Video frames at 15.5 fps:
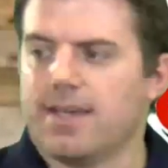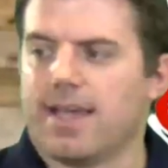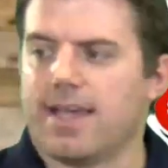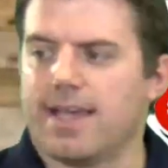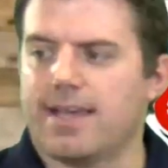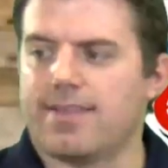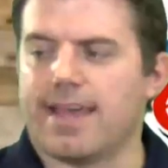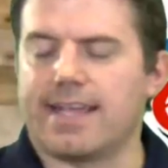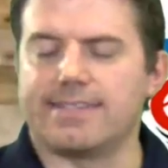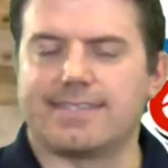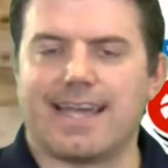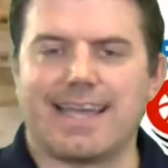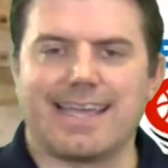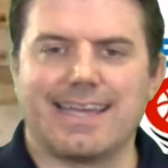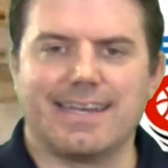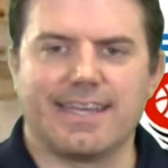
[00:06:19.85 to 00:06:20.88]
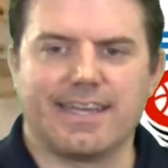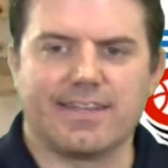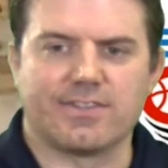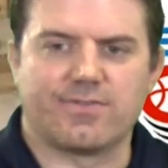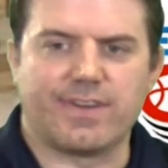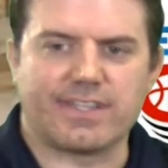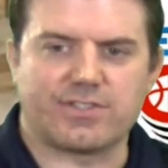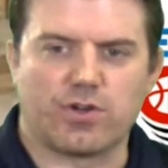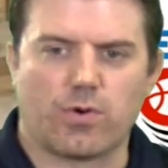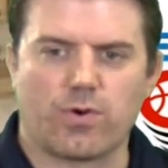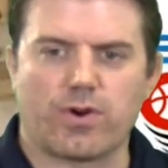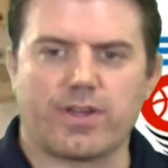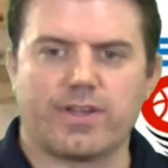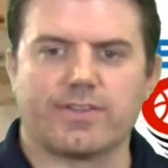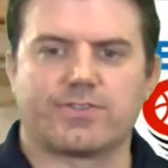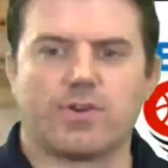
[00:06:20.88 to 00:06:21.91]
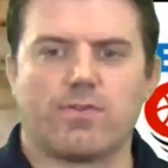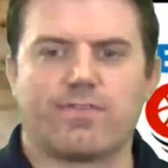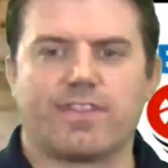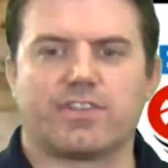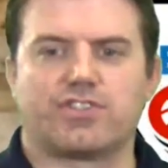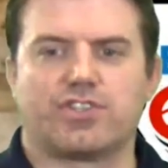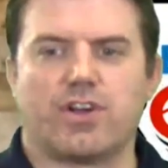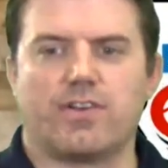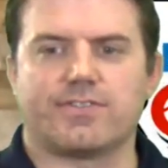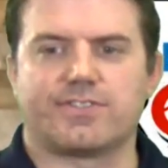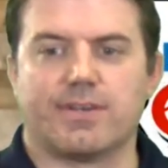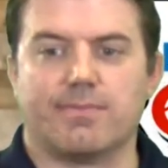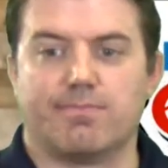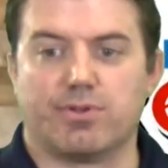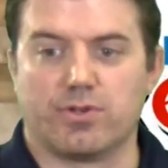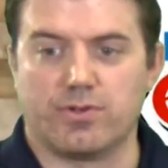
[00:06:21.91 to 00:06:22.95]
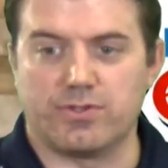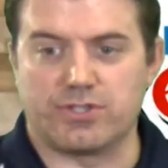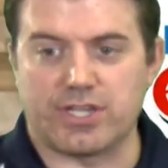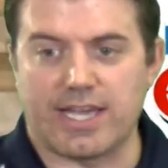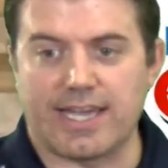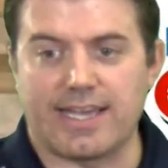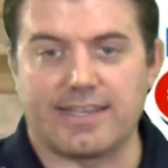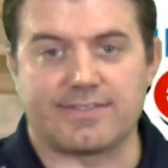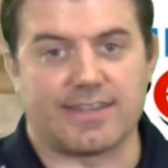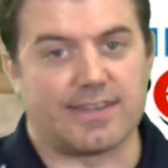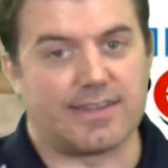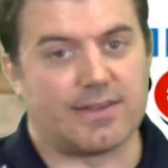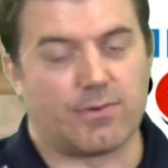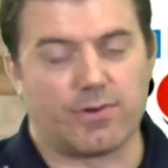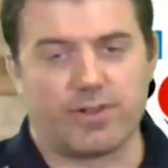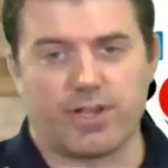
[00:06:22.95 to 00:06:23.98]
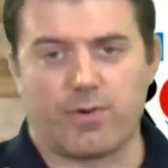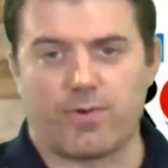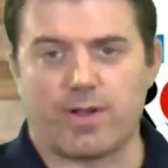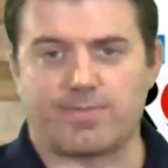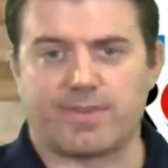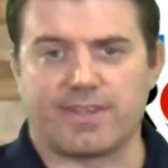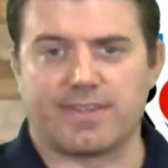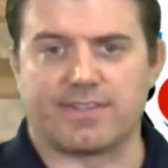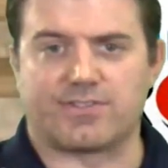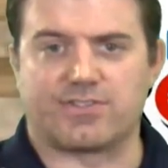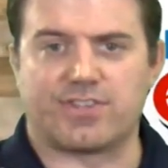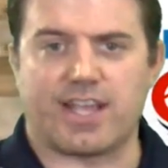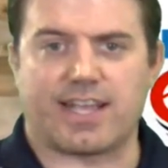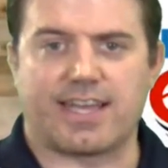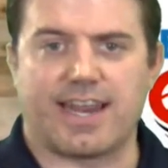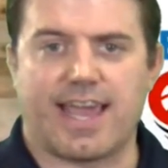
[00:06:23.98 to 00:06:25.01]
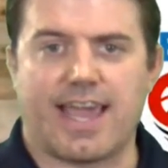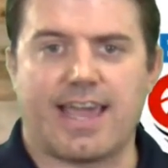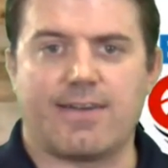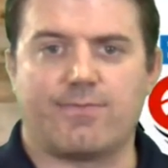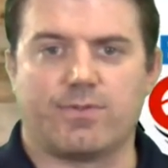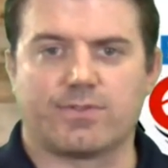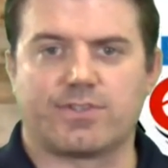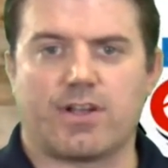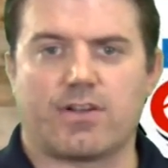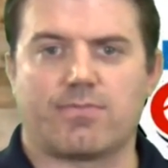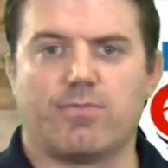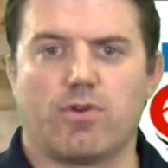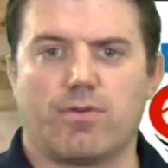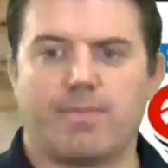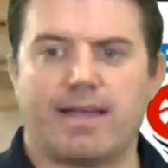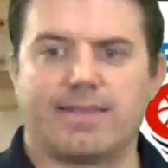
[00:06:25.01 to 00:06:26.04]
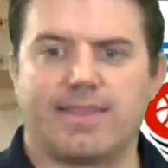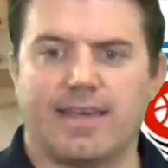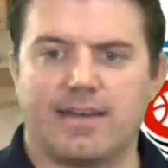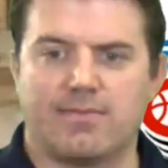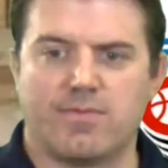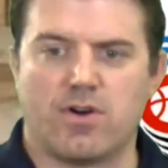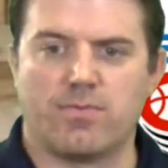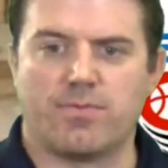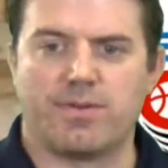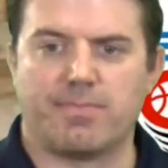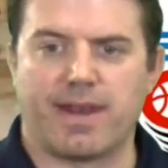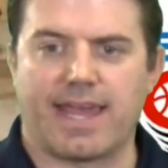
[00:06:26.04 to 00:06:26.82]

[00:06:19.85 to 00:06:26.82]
And the Hayti Indians victorious over the Charleston Blue Jays and really erupting in the second half. We'll talk more about that in a moment.